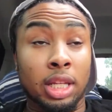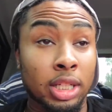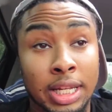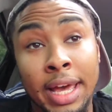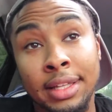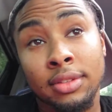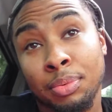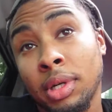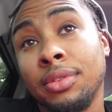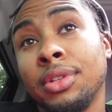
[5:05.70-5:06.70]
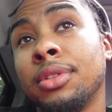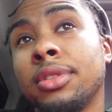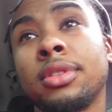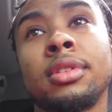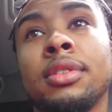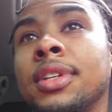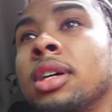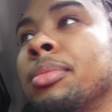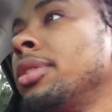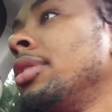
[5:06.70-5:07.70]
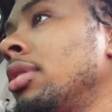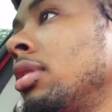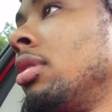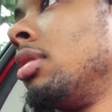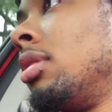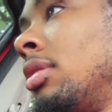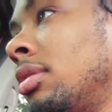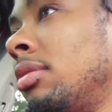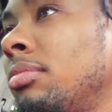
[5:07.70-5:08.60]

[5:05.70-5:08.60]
It looks like the previews of Selma. Let's go down